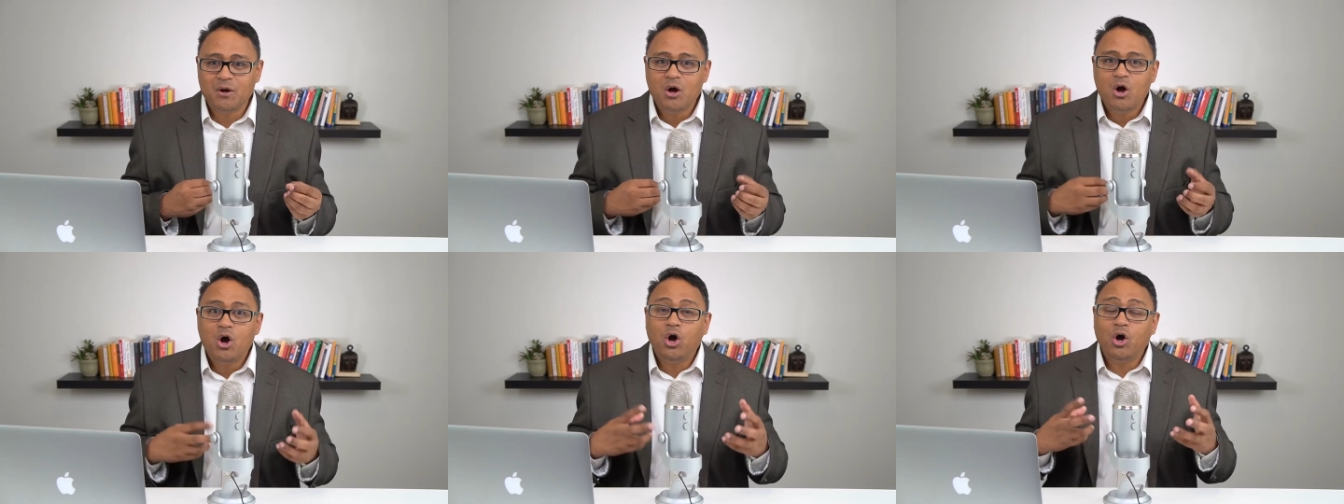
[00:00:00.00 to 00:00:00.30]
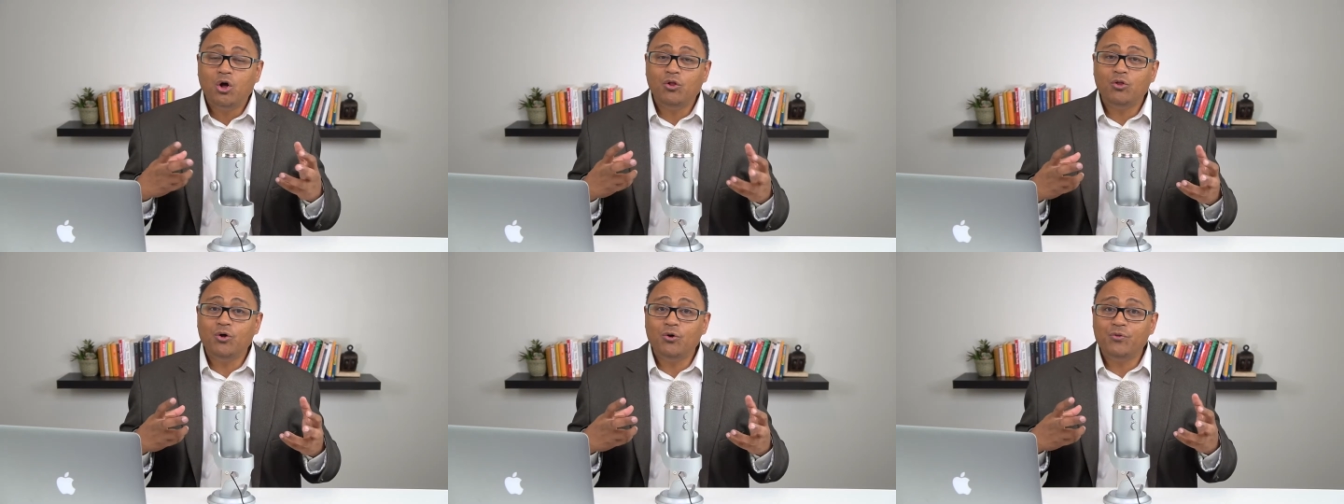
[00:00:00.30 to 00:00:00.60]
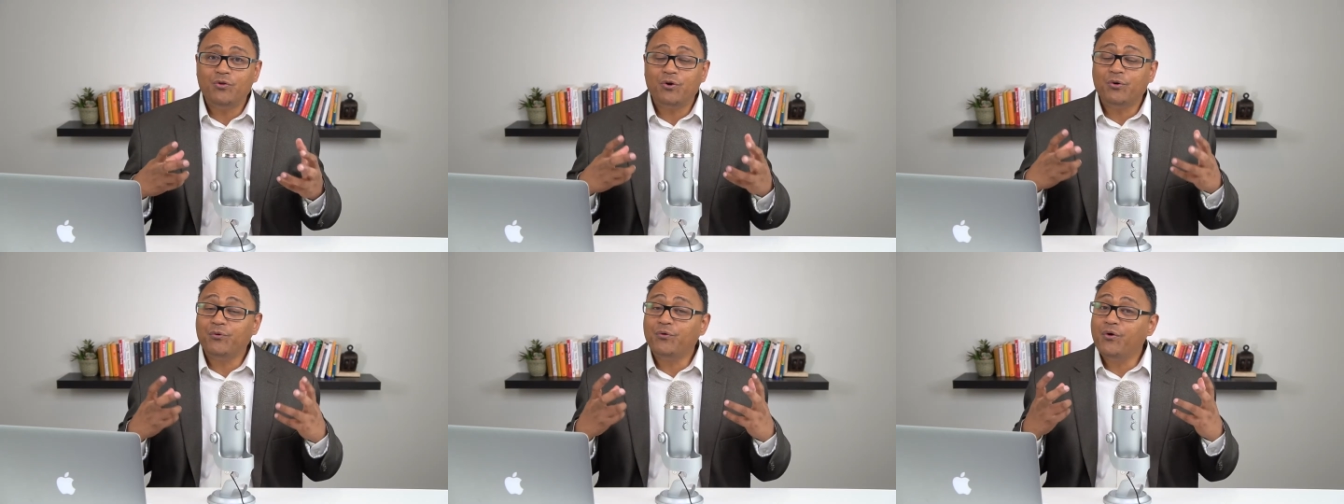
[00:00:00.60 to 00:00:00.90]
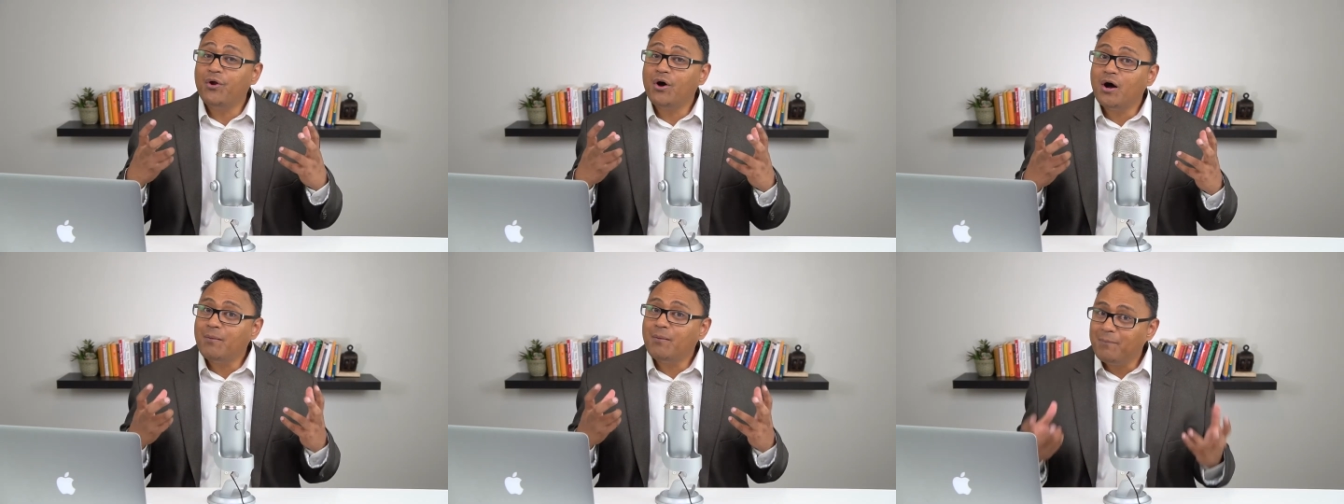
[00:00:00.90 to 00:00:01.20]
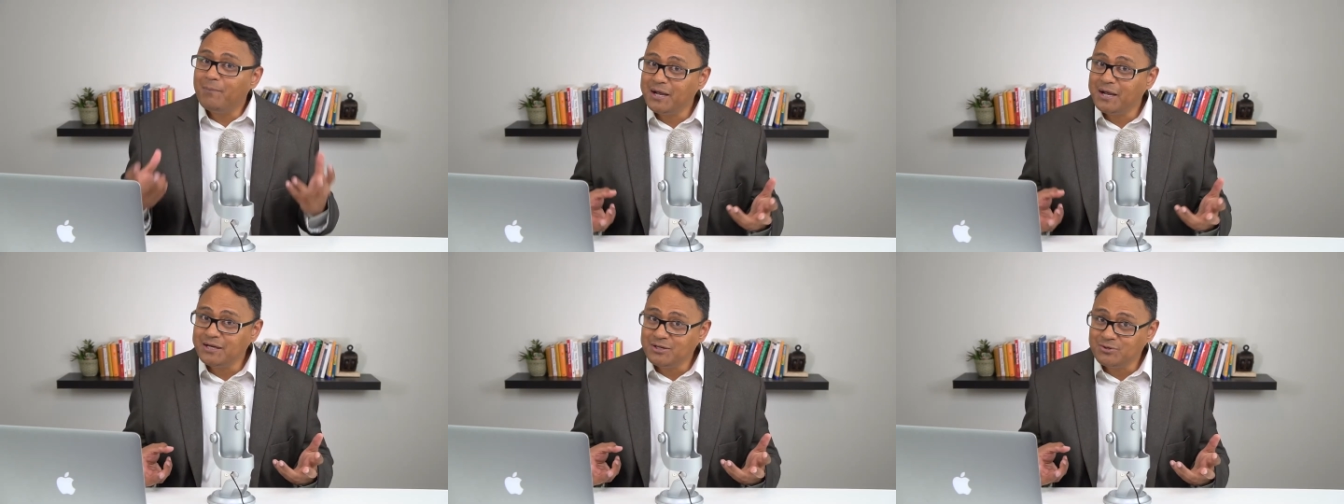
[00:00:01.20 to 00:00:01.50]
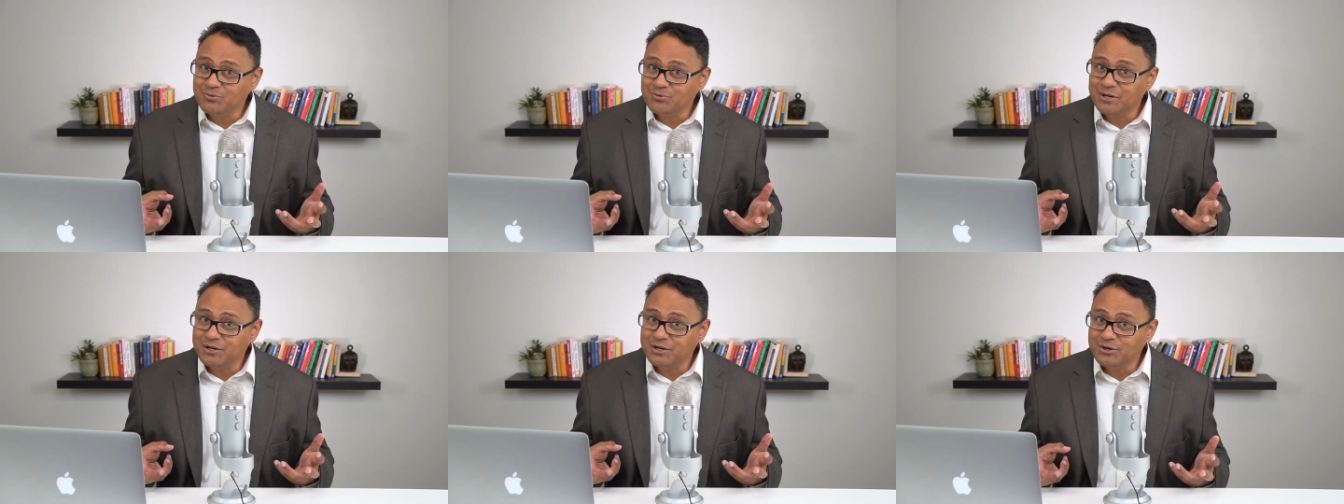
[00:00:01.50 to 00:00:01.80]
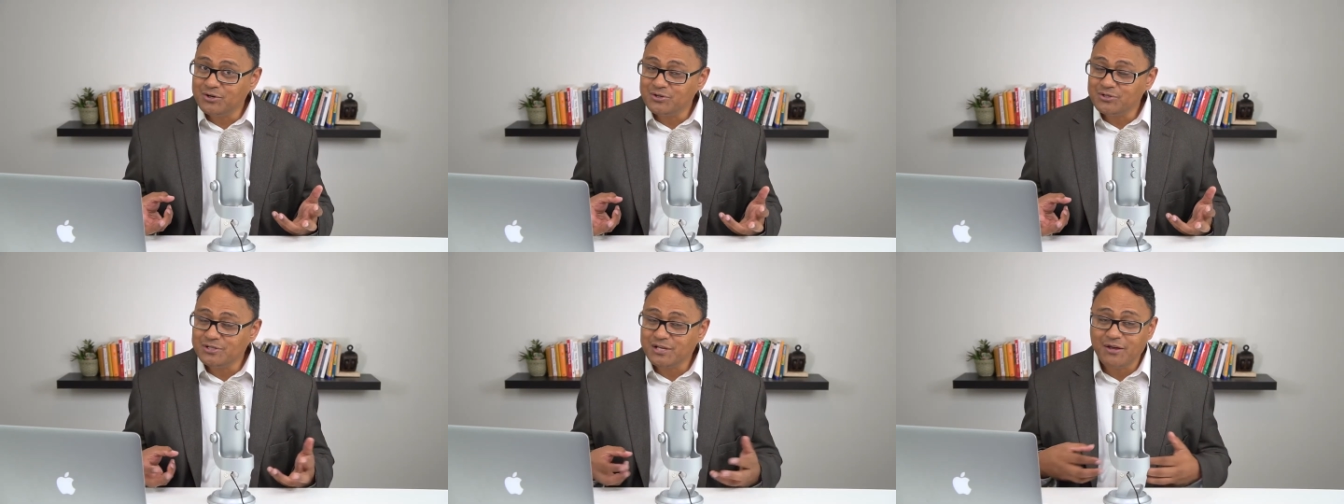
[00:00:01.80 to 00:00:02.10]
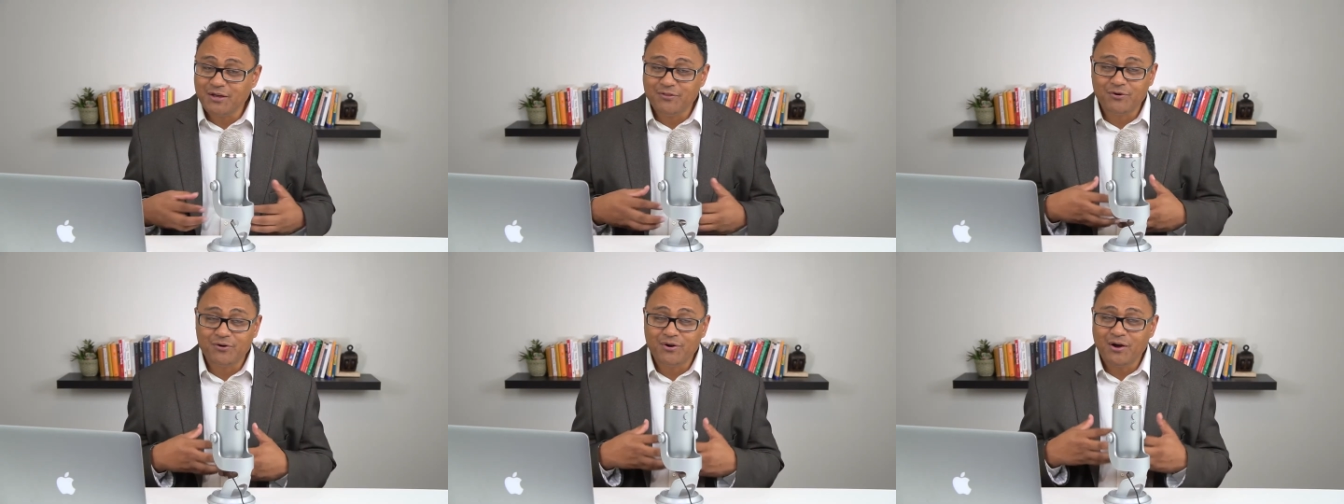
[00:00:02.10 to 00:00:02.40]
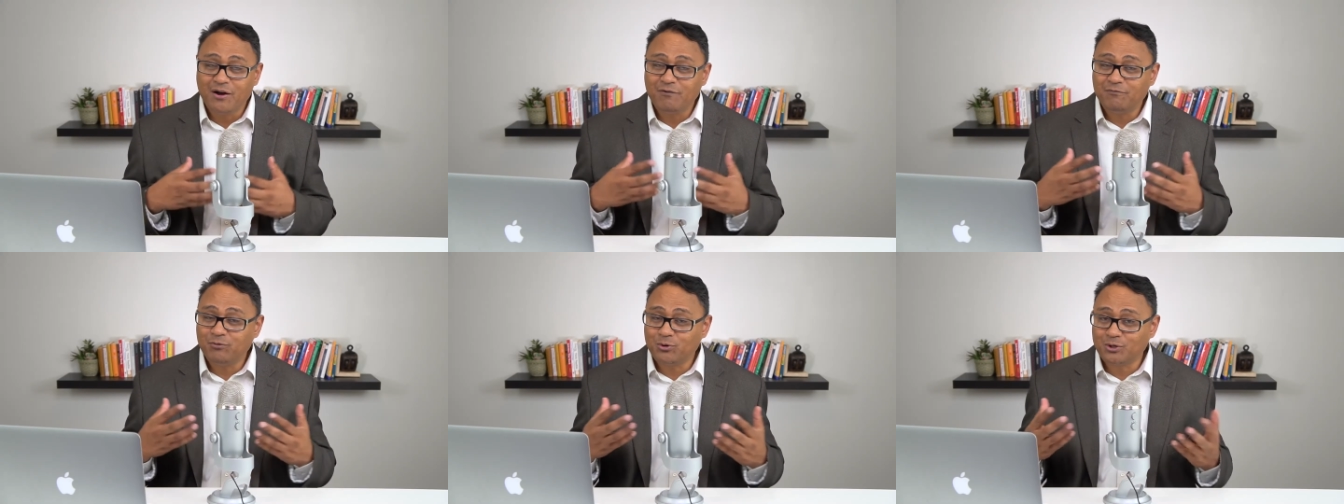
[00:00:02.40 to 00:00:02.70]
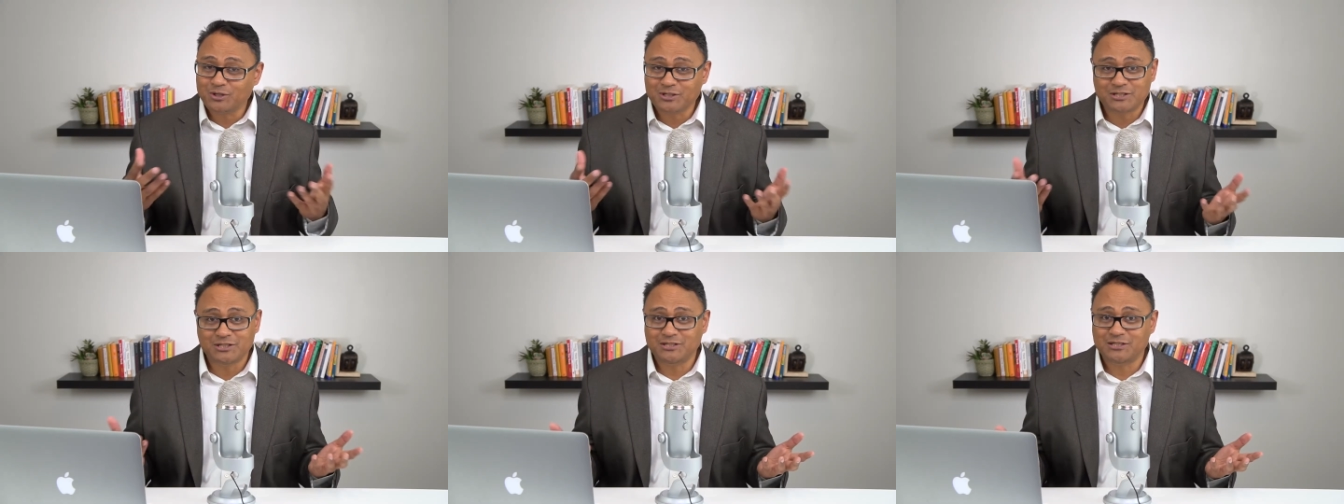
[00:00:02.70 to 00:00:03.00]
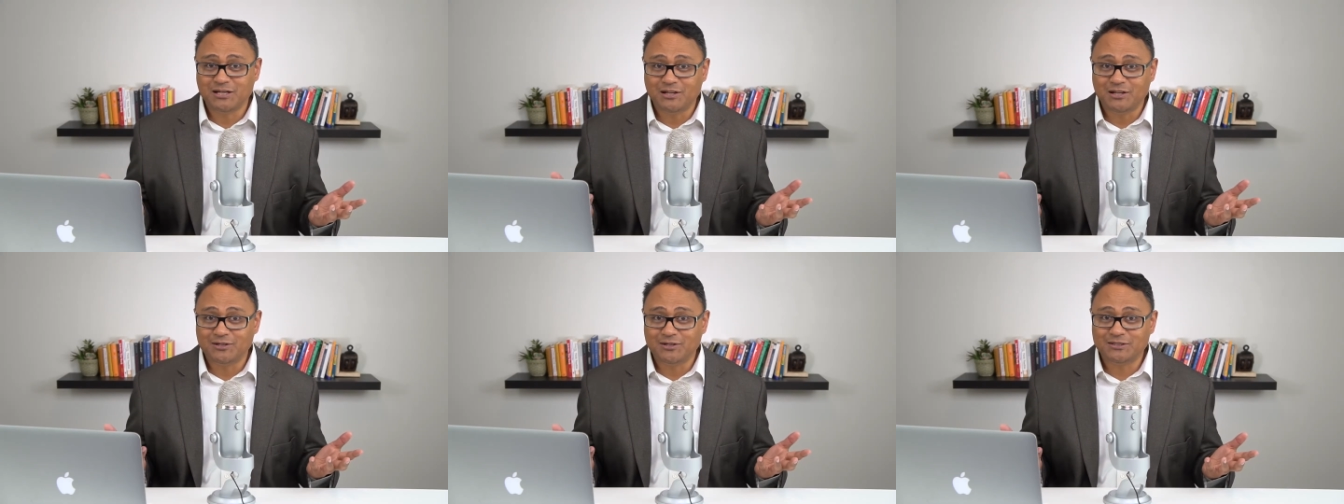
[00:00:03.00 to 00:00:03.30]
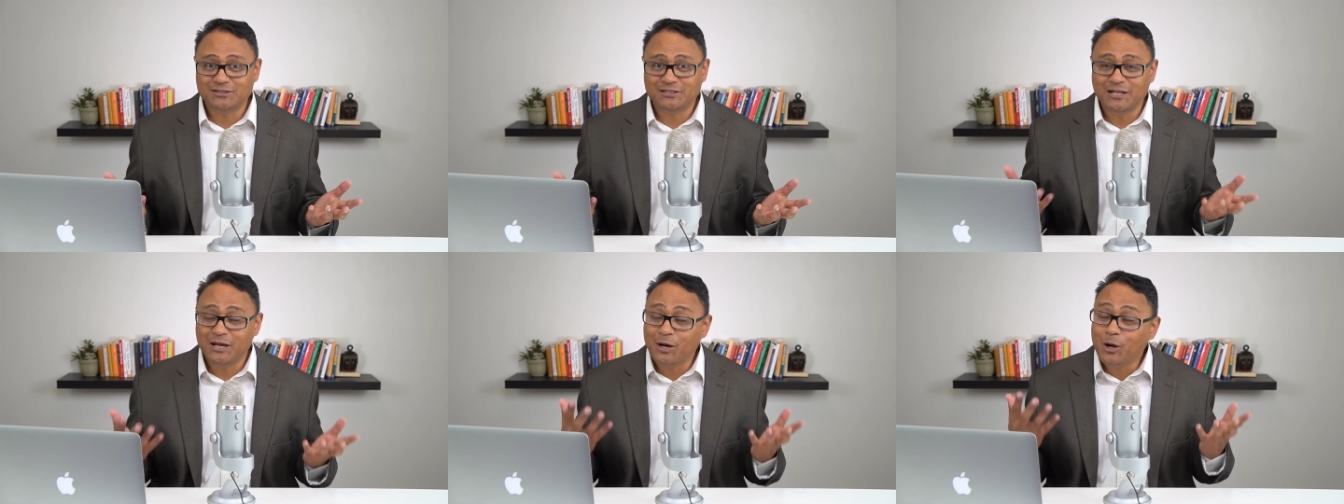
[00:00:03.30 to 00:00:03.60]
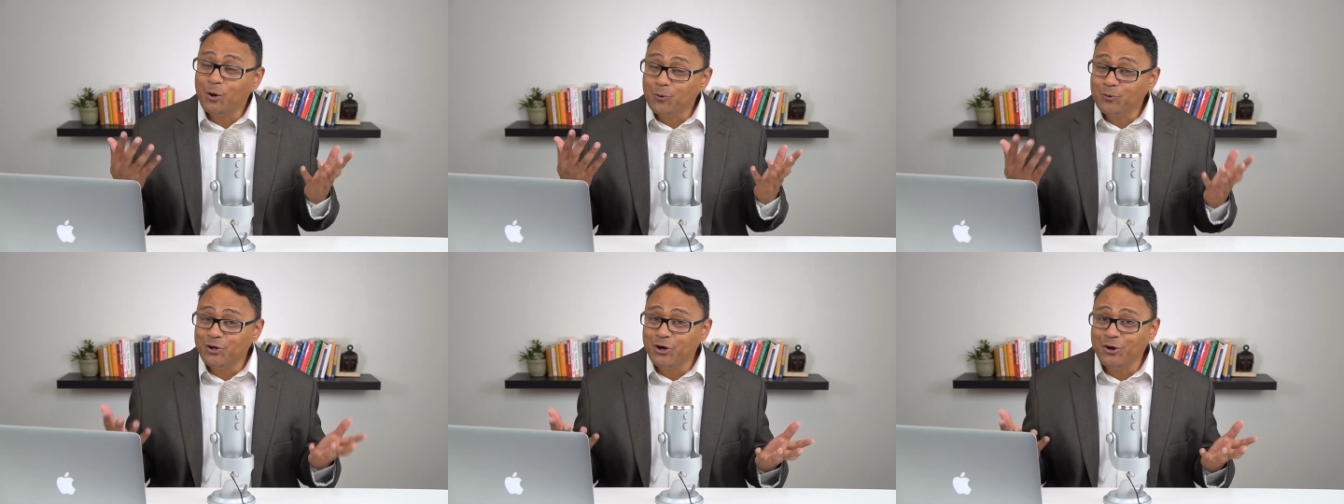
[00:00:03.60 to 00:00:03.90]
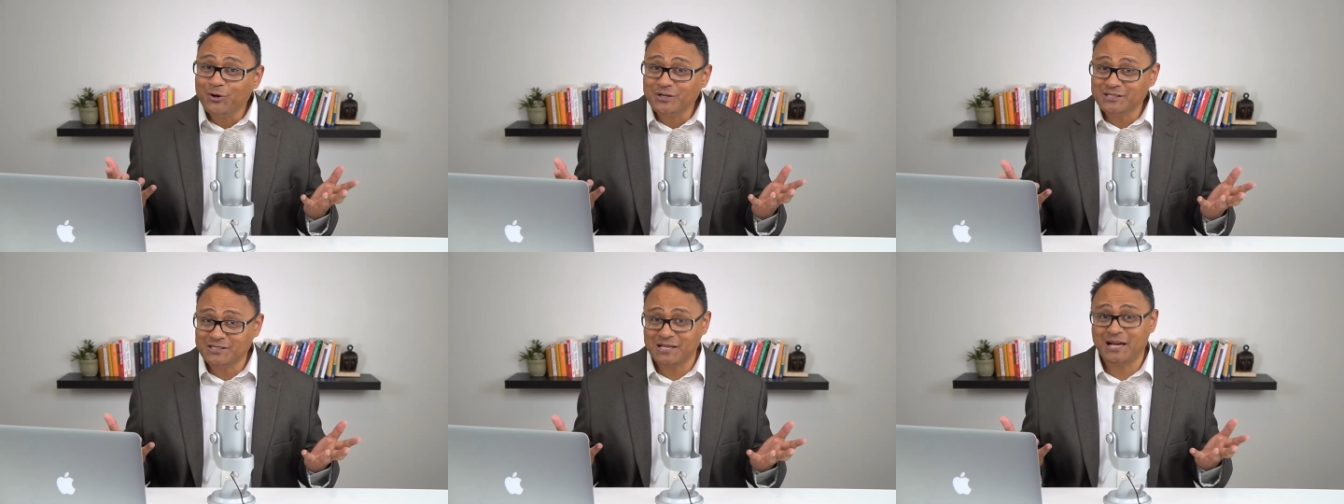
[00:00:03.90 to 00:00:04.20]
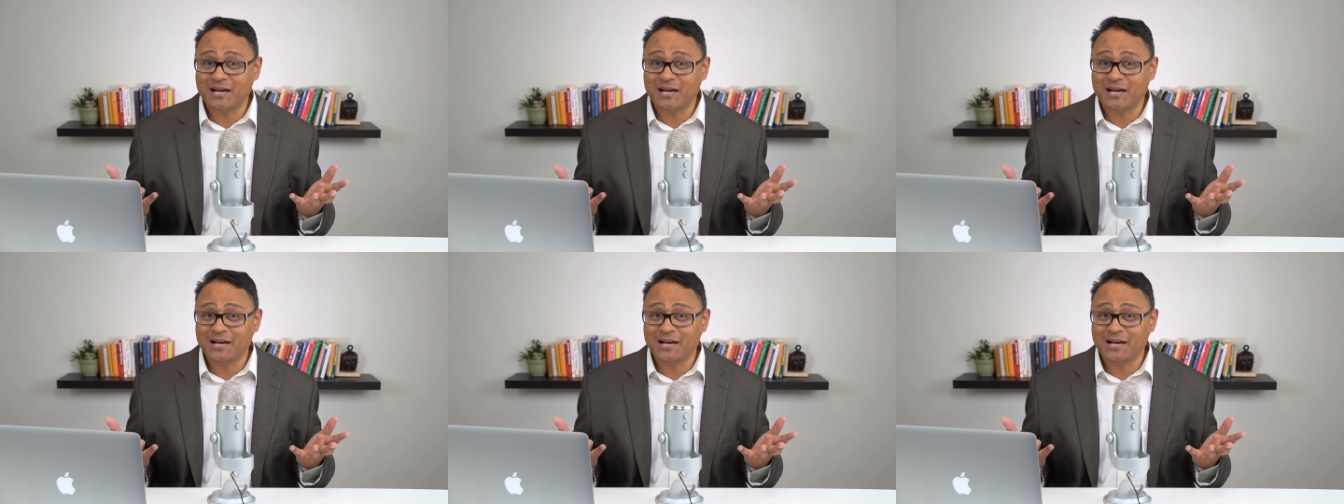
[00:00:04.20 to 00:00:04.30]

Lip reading: although they're not mind readers and they're not fortune tellers. They don't know exactly